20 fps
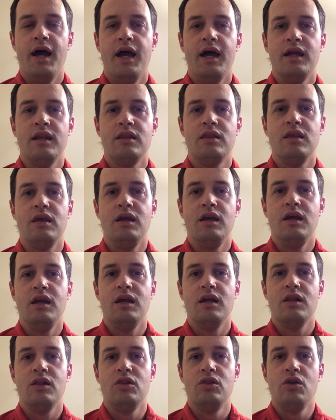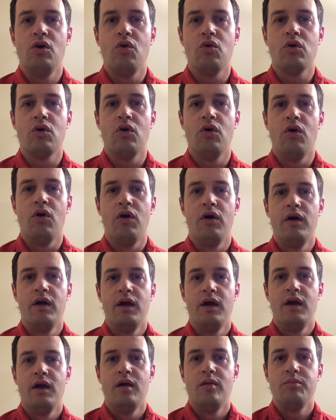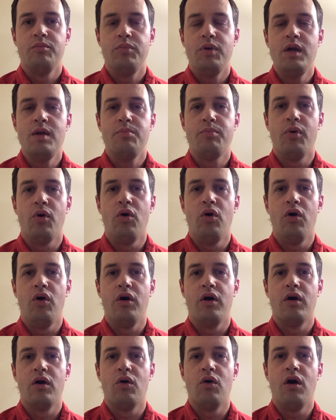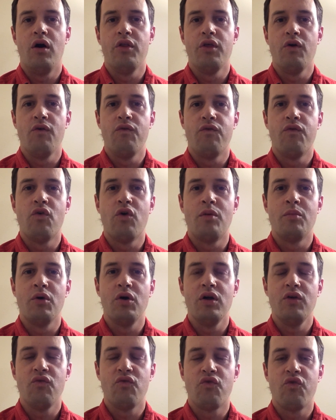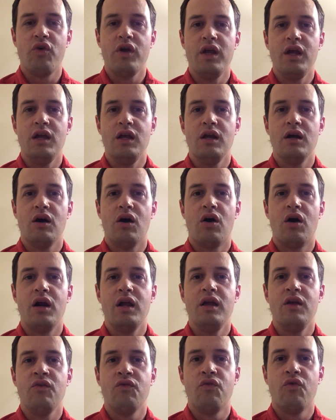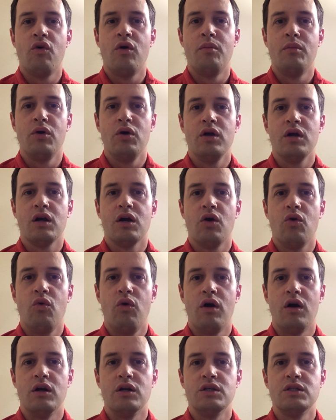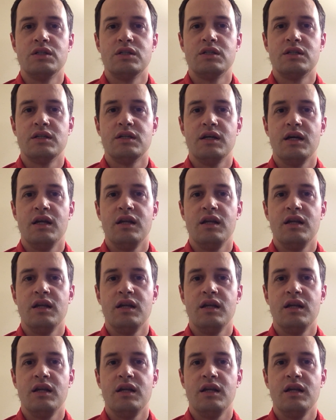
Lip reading: And the local people, although formally free, are informally coerced.